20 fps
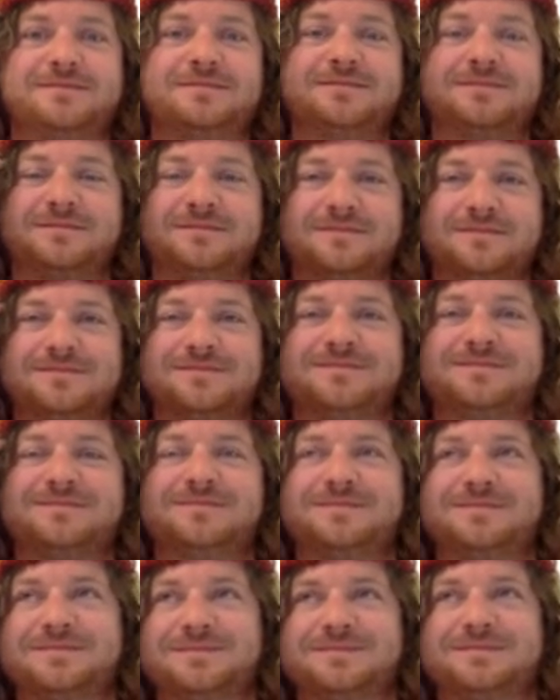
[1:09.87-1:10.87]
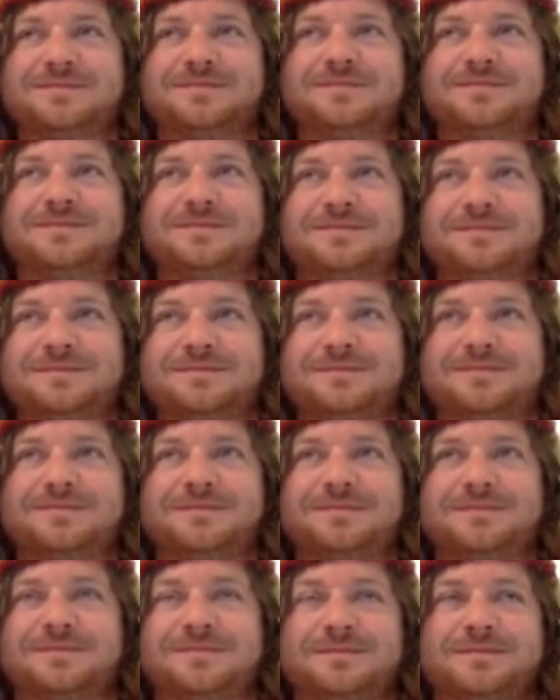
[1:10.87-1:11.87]

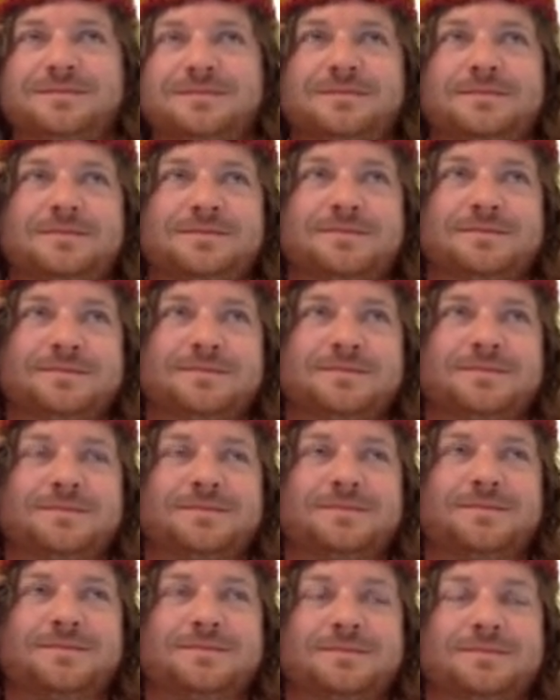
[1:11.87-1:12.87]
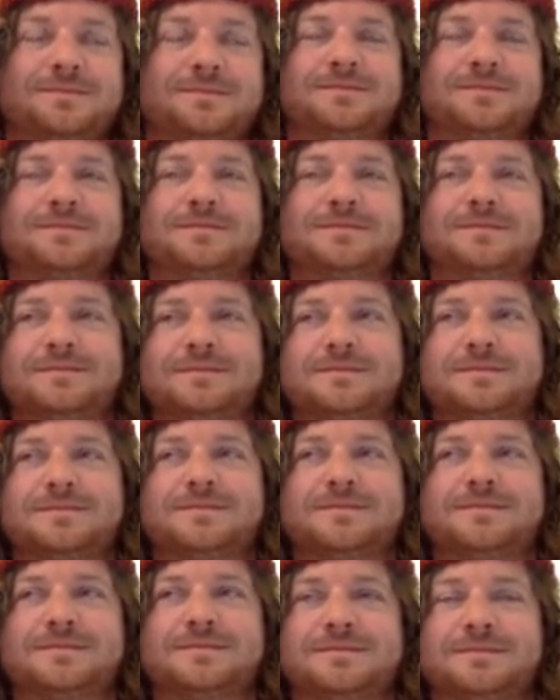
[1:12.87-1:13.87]

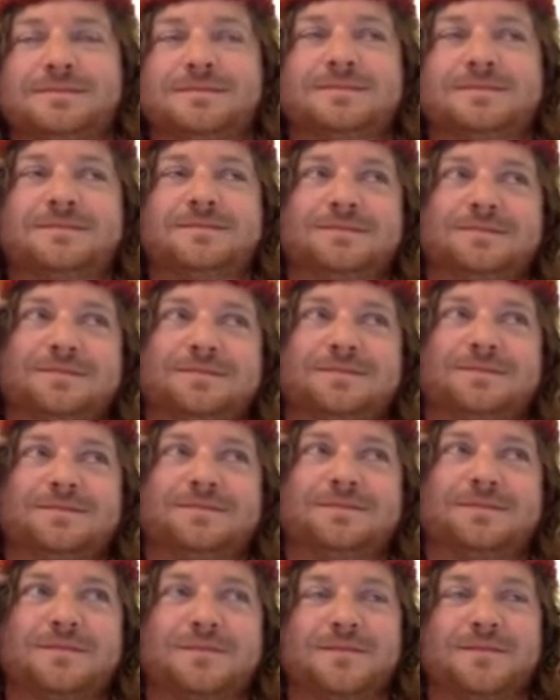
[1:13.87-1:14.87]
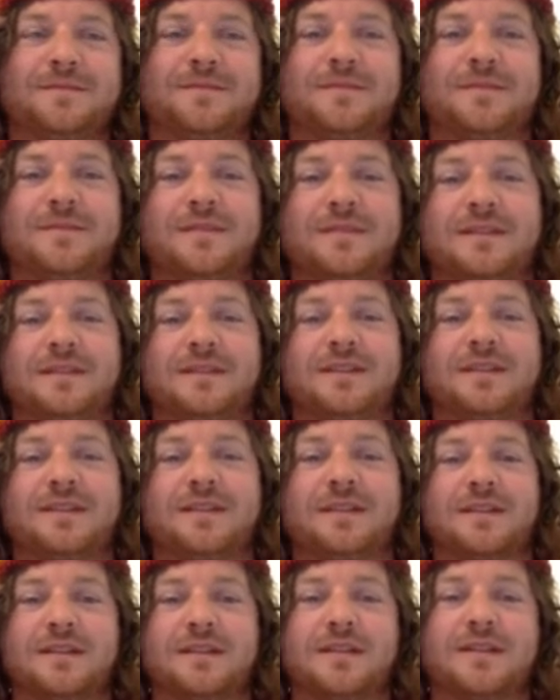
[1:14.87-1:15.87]

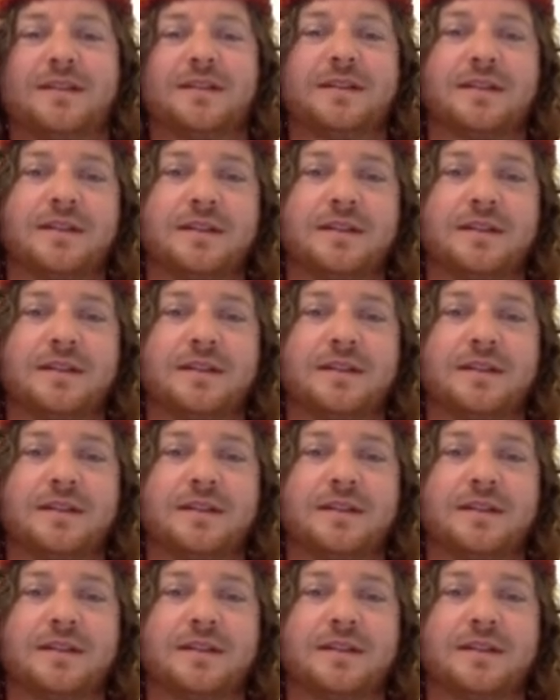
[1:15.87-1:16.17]
[no speech]